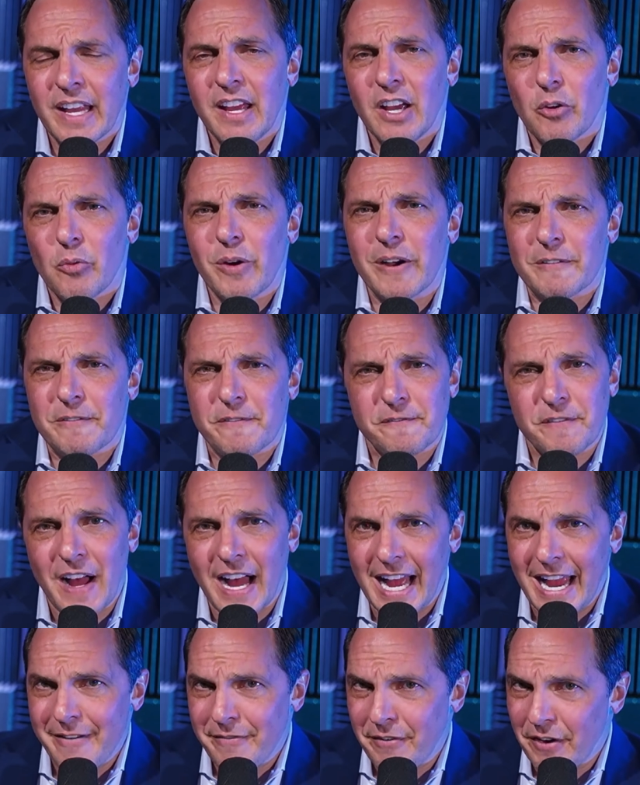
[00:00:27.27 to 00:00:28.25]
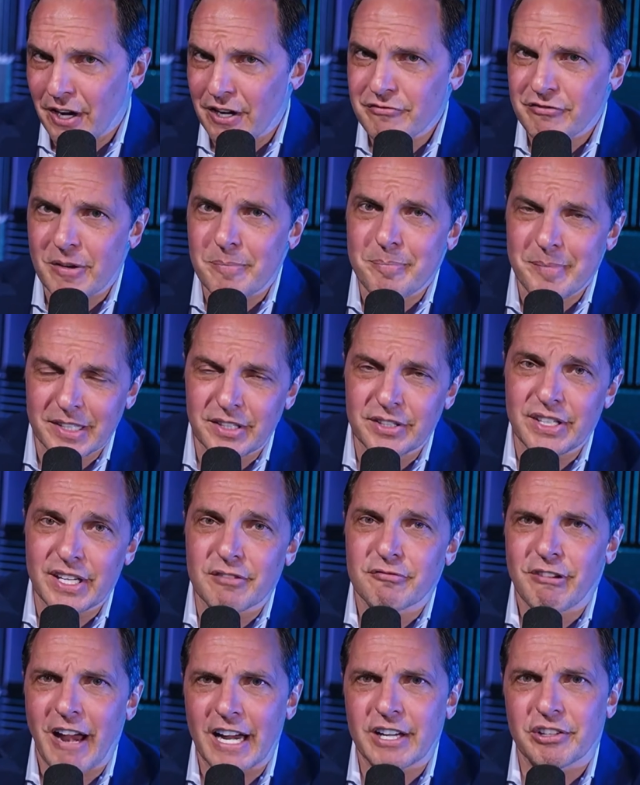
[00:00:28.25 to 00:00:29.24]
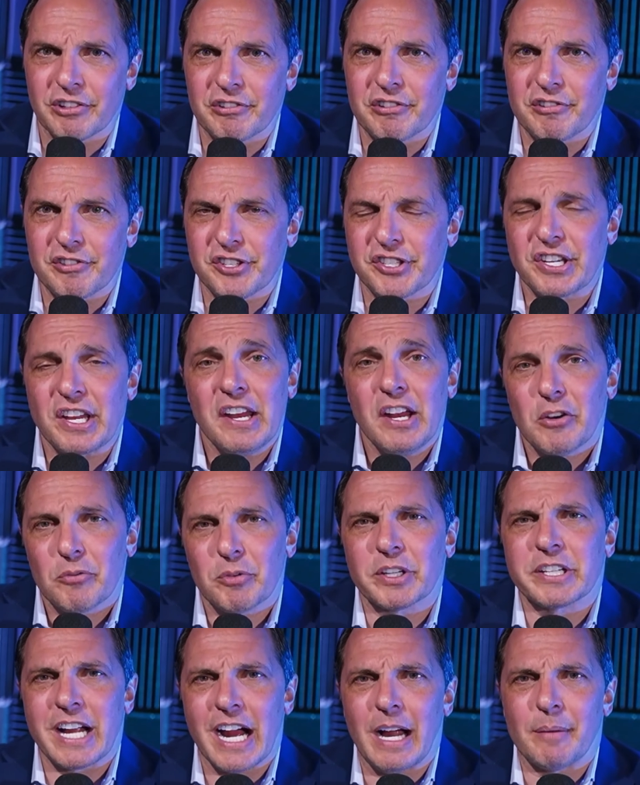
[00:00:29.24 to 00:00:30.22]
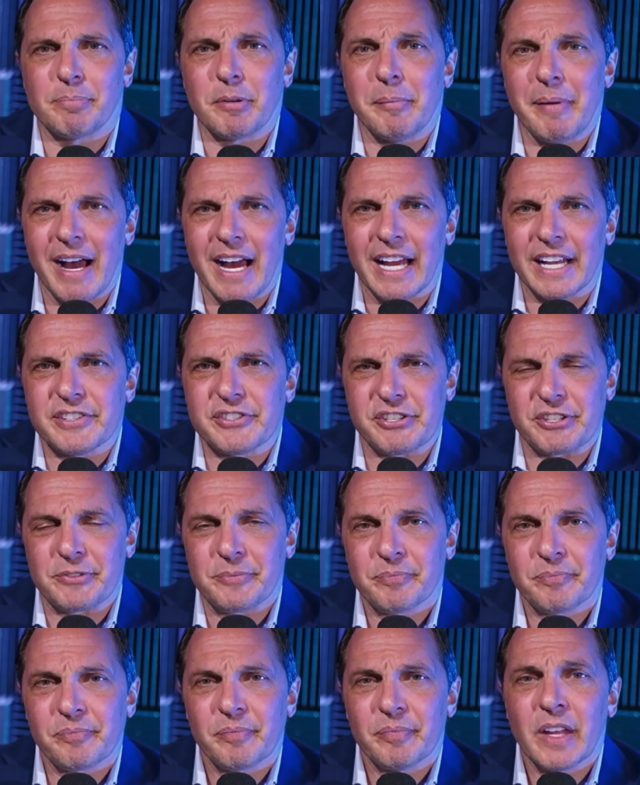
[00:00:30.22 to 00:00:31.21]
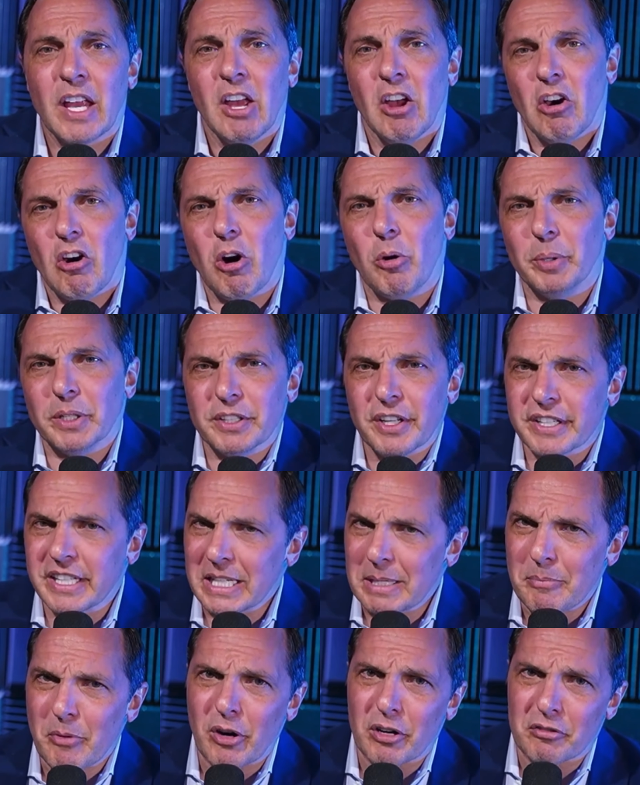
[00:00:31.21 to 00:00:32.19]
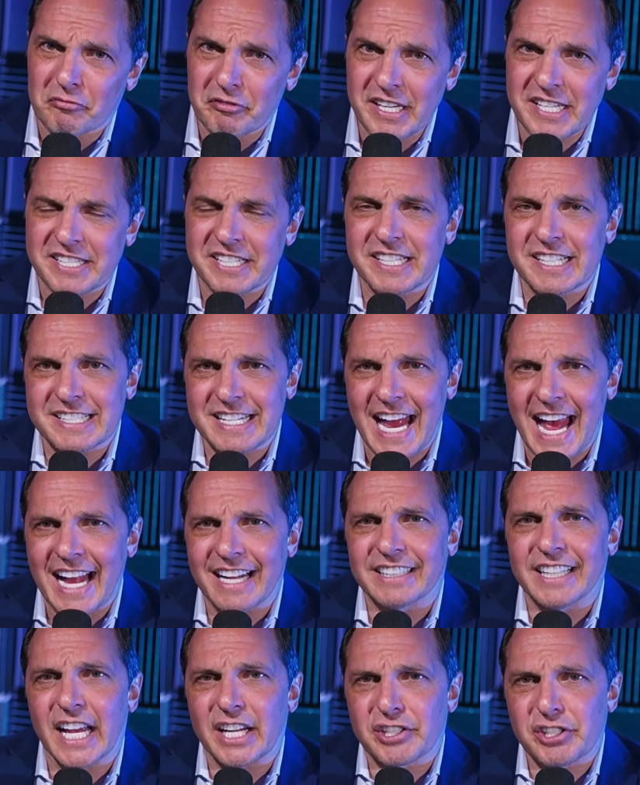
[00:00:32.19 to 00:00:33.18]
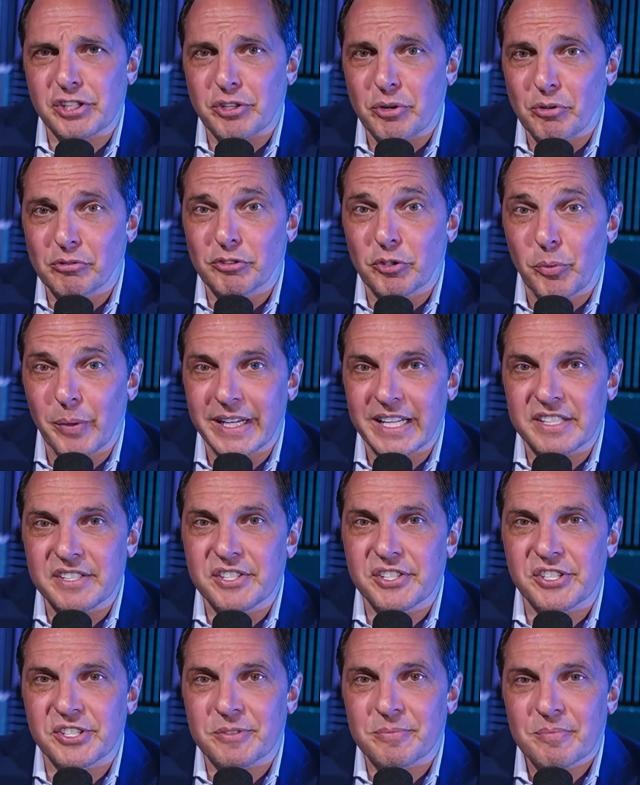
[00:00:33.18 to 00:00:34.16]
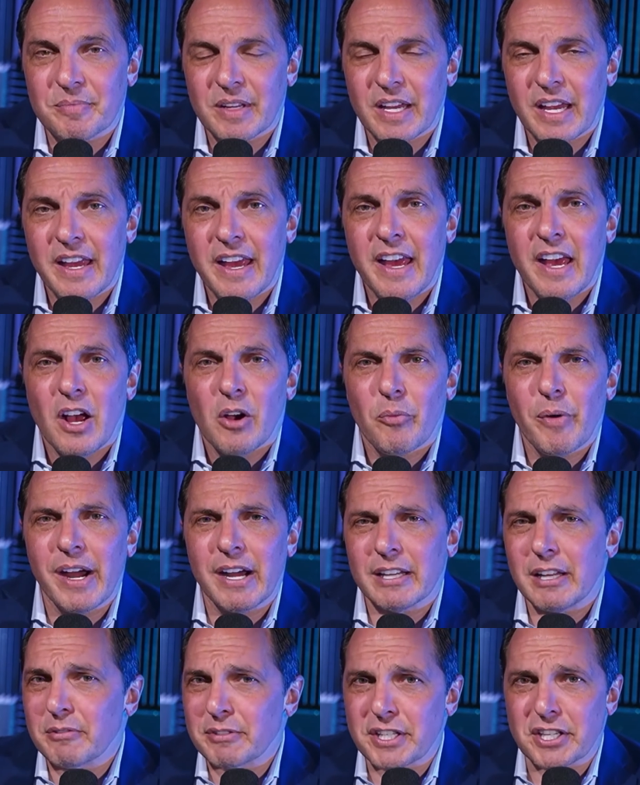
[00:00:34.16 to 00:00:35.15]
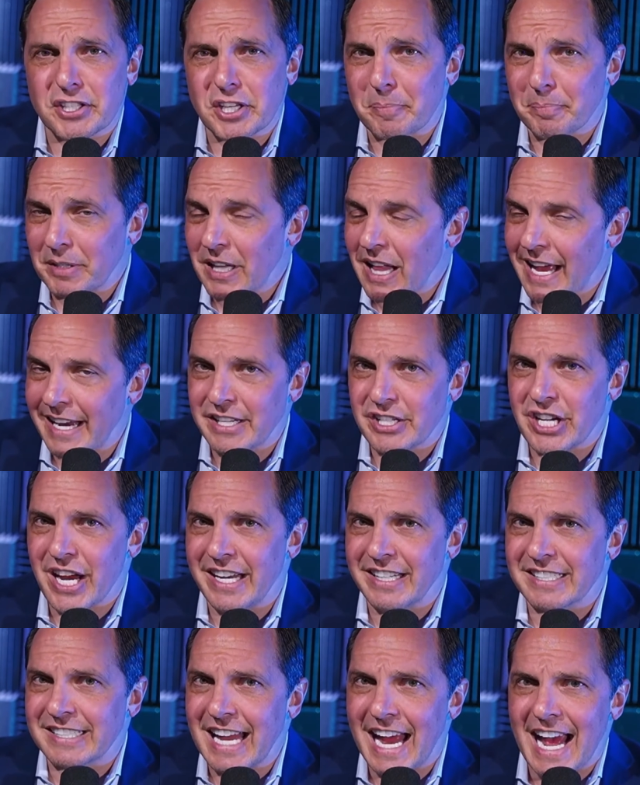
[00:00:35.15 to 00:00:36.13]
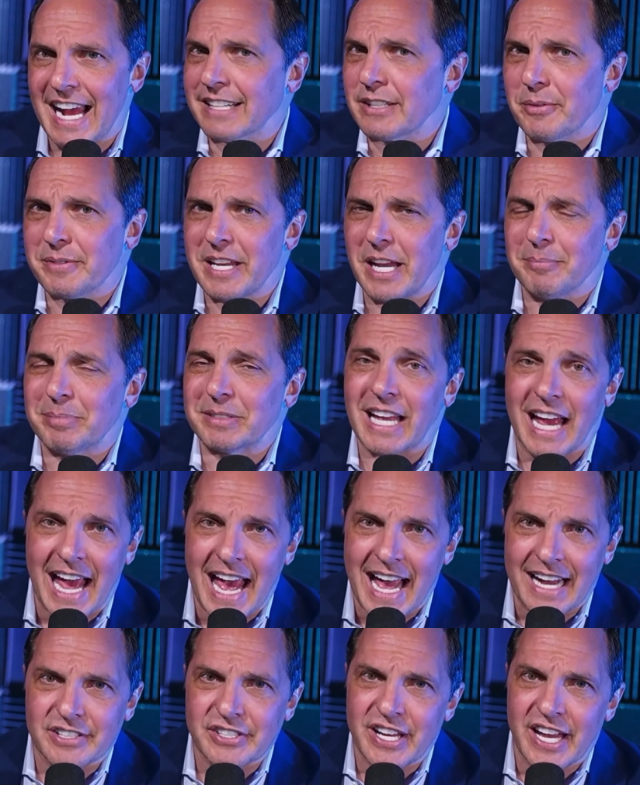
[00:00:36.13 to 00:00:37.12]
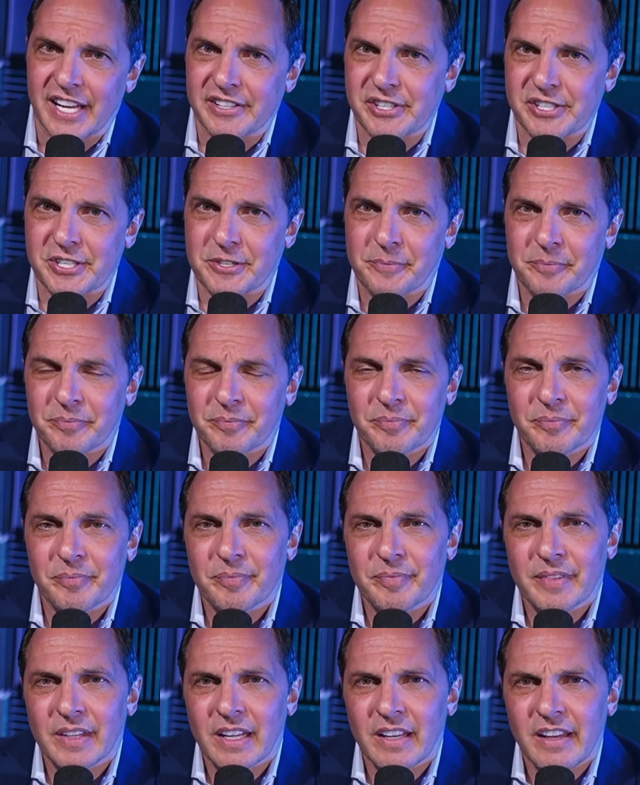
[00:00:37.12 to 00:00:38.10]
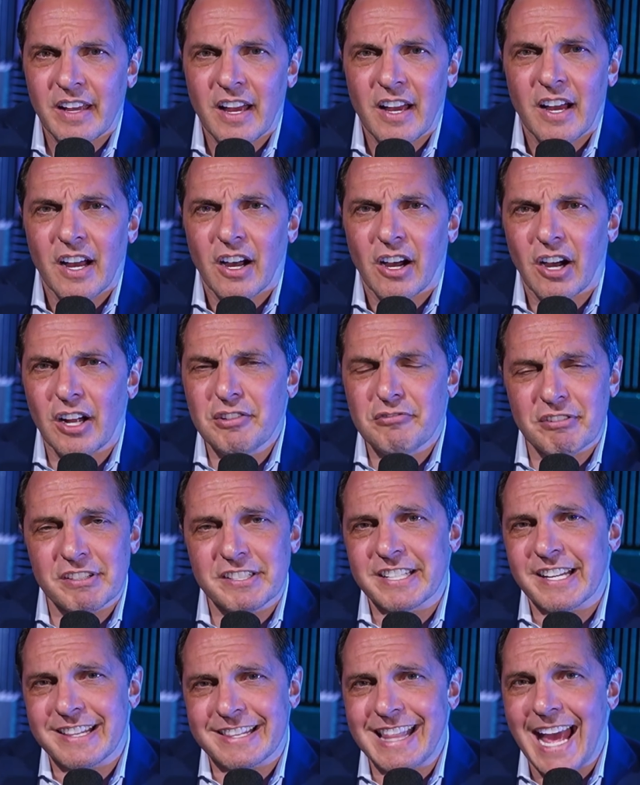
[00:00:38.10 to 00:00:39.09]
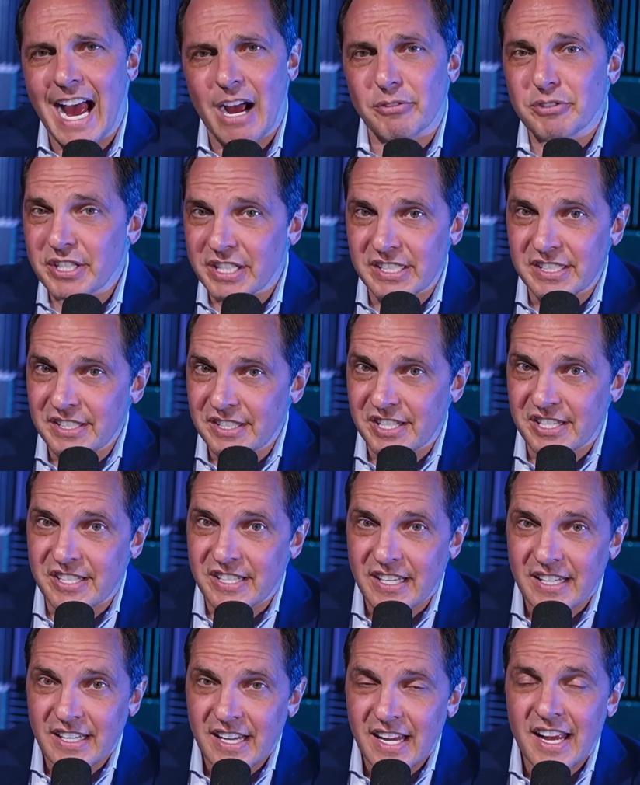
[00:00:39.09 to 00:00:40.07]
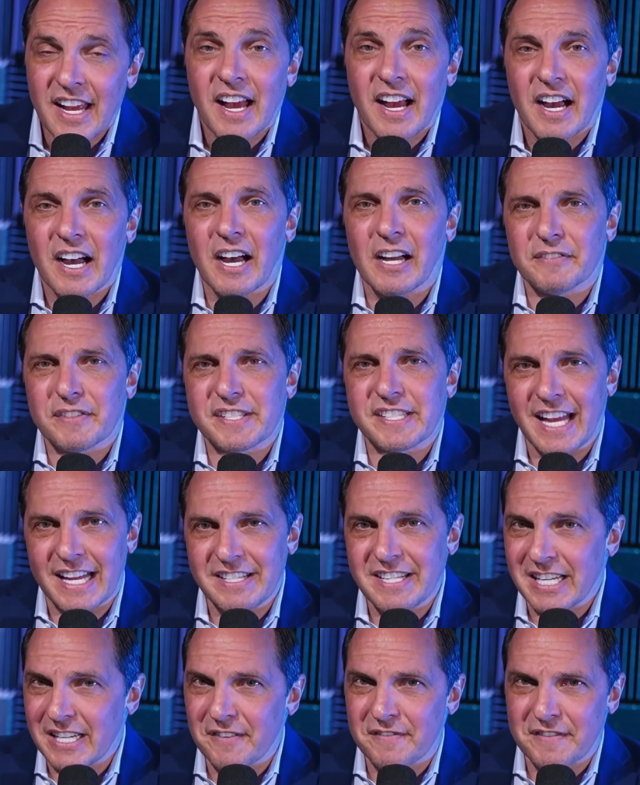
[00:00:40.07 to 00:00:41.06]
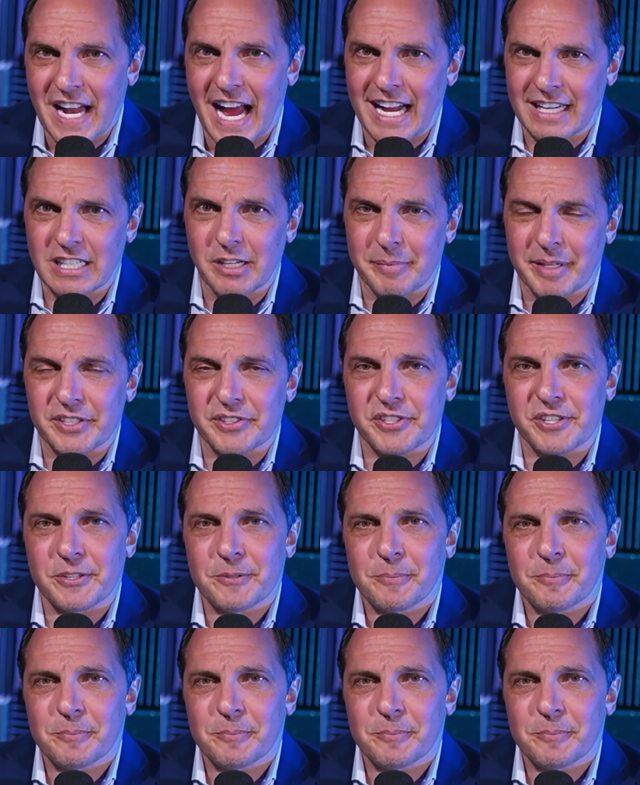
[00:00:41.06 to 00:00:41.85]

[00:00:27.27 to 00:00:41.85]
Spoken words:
where 500 million records were compromised, or we look at a more recent attack like SolarWinds, where there was a supply chain attack that was able to access hundreds and thousands of sensitive documents.